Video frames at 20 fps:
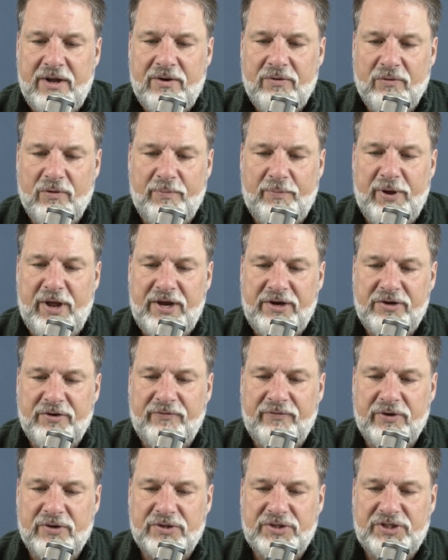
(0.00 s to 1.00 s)
Repent
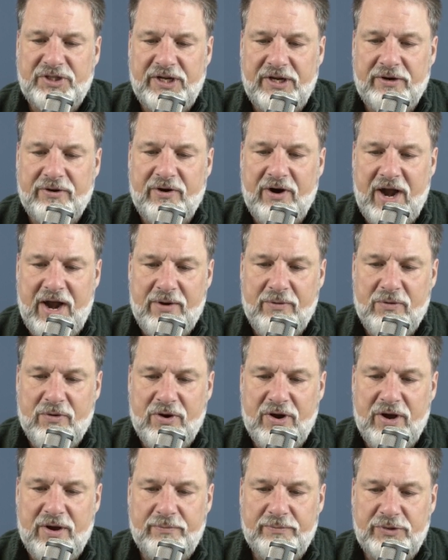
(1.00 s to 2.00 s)
of your sin, or I will
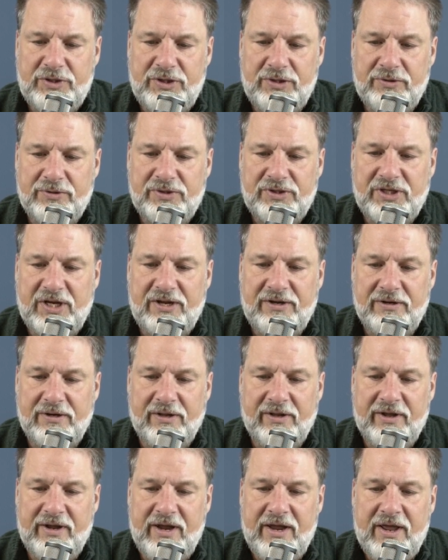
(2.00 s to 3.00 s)
come to you
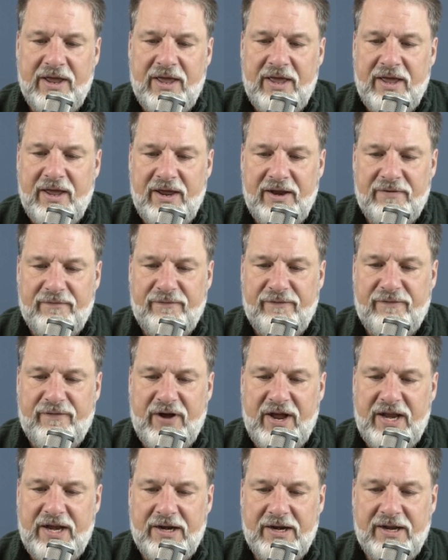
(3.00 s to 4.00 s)
suddenly and
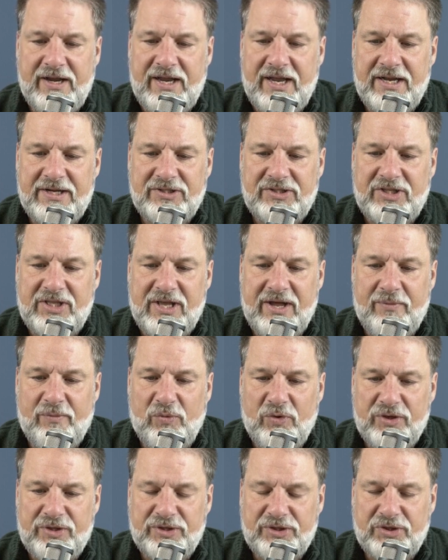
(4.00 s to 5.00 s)
fight against them
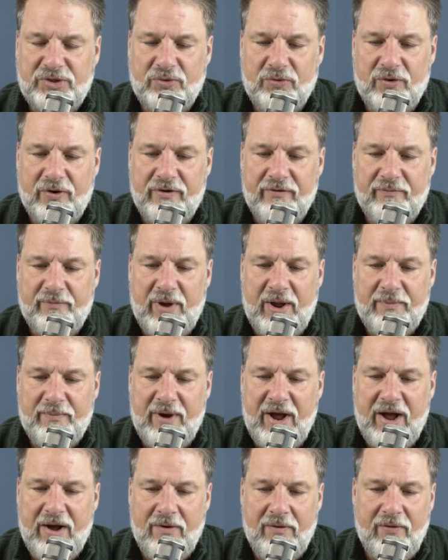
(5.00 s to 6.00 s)
with the sword of my
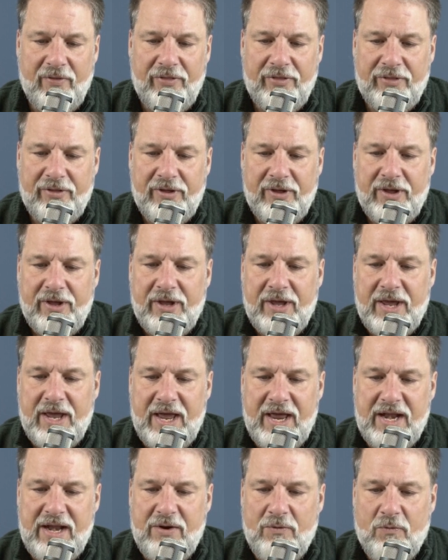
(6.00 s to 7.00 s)
mouth.
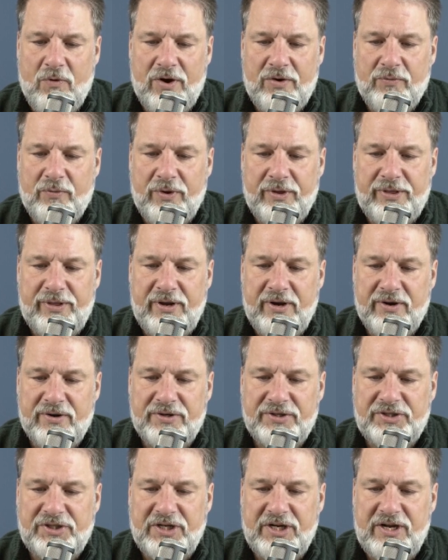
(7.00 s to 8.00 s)
Anyone with
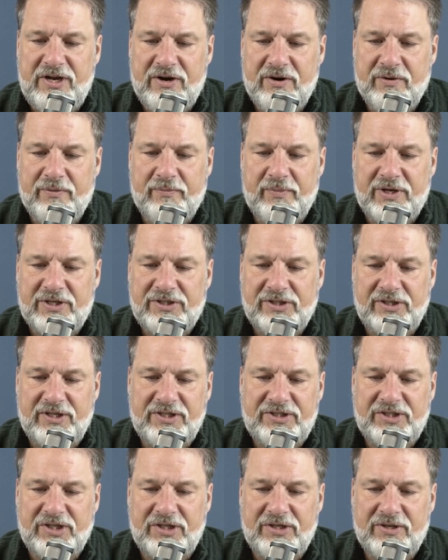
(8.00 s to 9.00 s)
ears to hear must
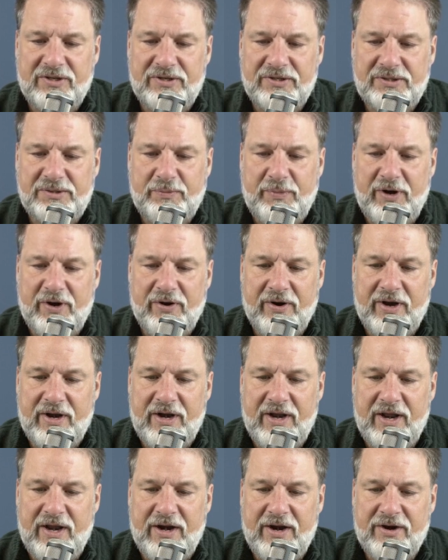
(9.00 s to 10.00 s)
listen to the Spirit
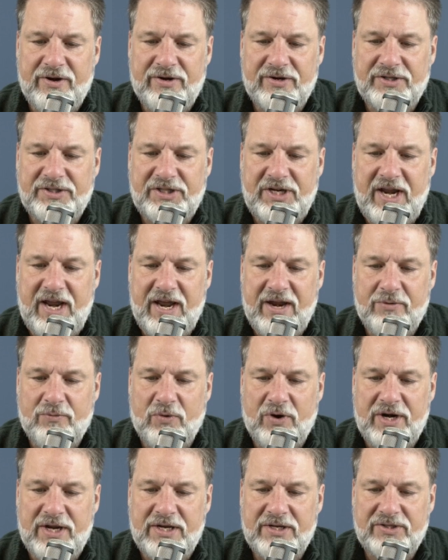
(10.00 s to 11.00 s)
and understand
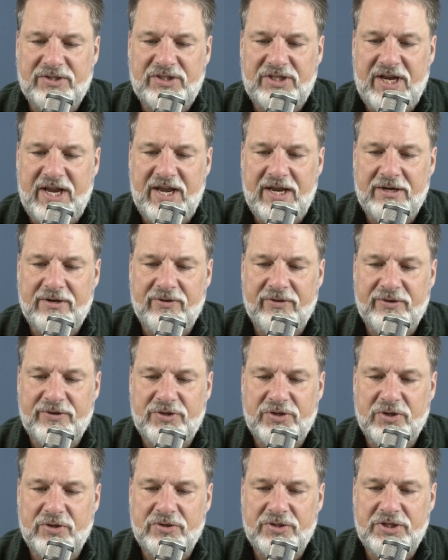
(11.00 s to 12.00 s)
what he is saying to the
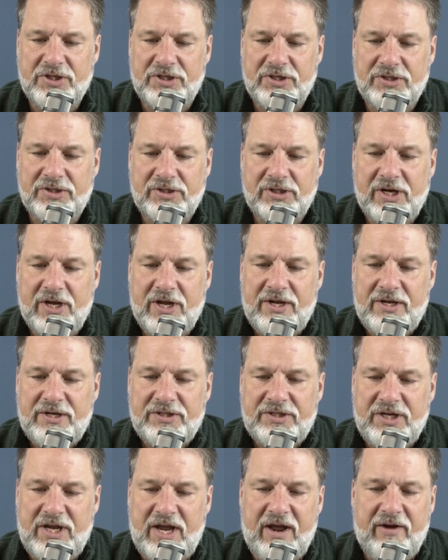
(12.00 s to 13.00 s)
churches.
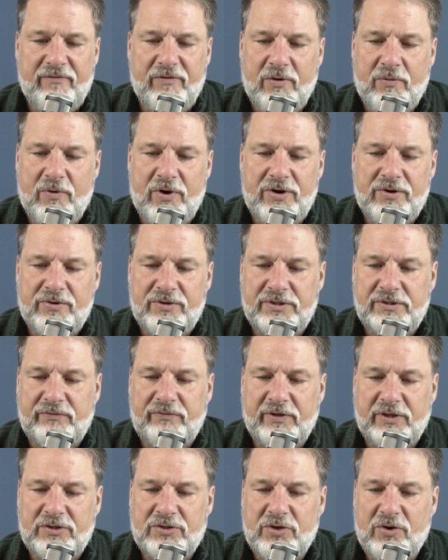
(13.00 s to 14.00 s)
To everyone who is
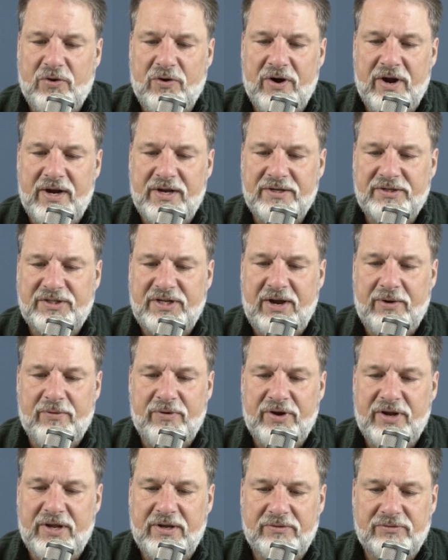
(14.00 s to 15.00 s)
victorious, I
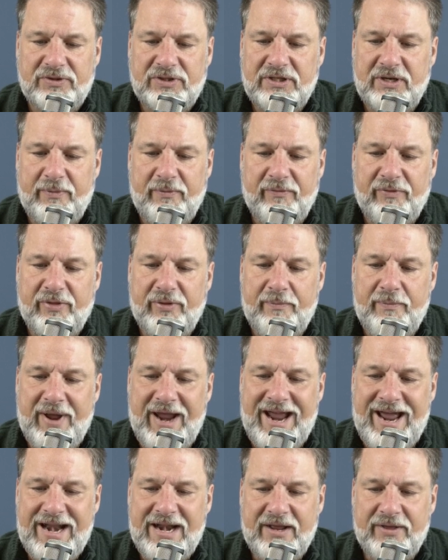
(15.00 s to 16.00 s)
will give some of the
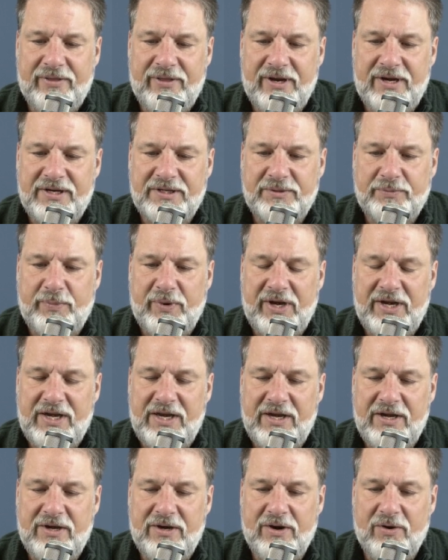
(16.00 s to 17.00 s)
manna that has been
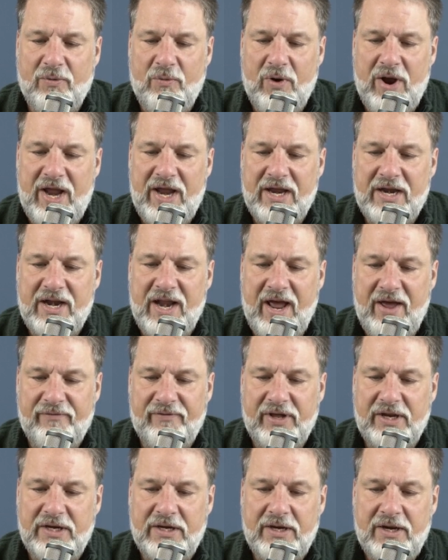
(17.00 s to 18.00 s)
hidden away in
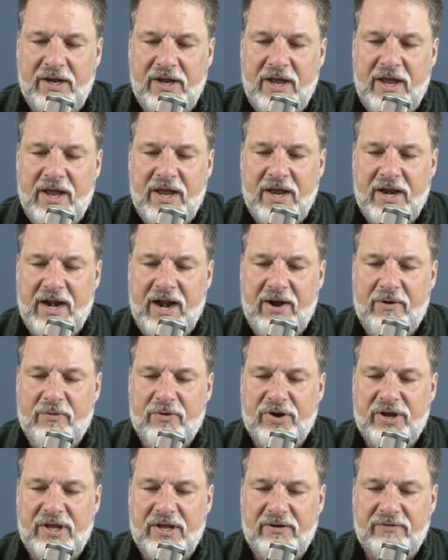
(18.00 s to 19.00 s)
heaven, and I
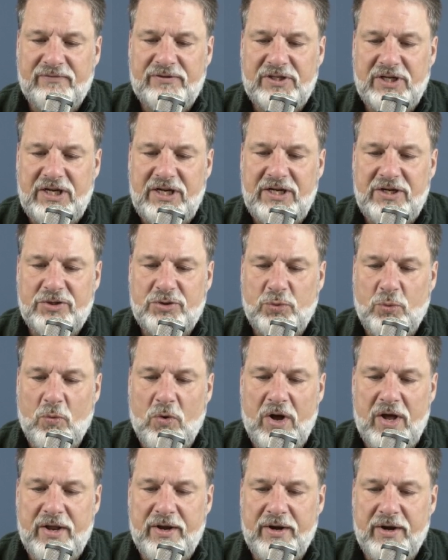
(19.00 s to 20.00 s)
will give to each
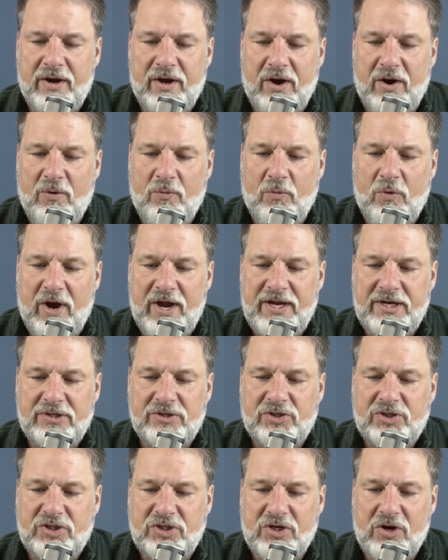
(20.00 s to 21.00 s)
one a
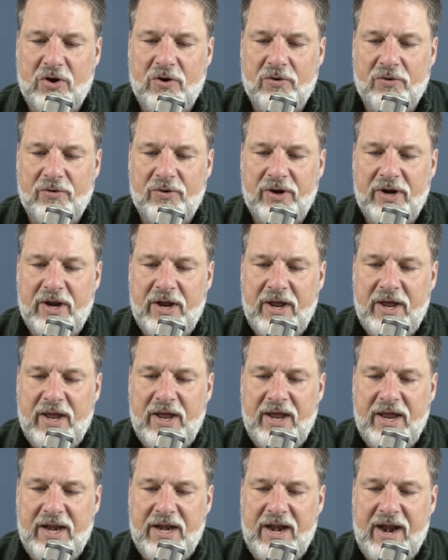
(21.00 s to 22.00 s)
white stone,
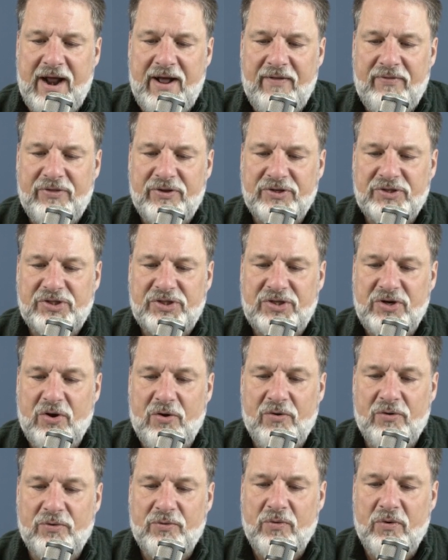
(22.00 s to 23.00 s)
and on the
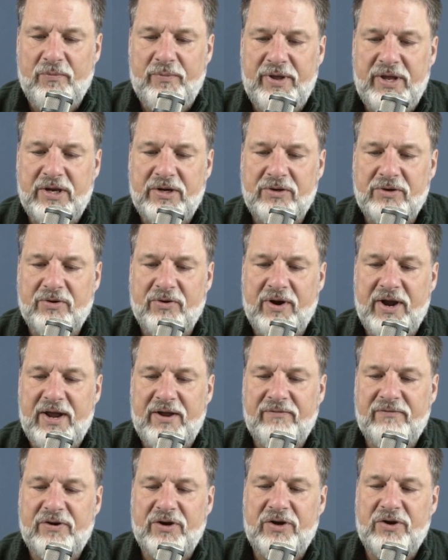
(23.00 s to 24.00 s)
stone will be
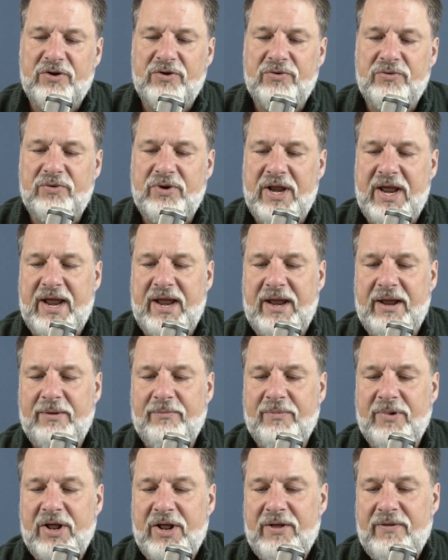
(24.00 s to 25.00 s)
engraved a new
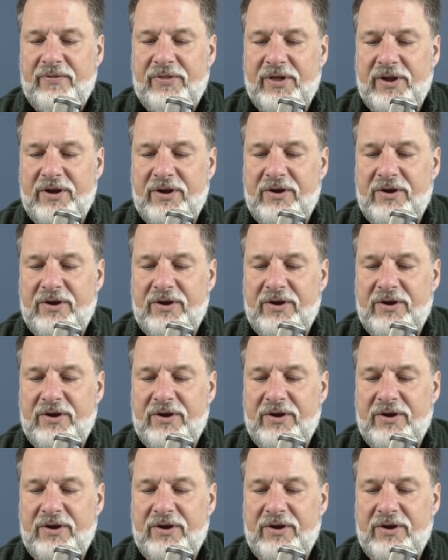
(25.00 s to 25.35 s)
name that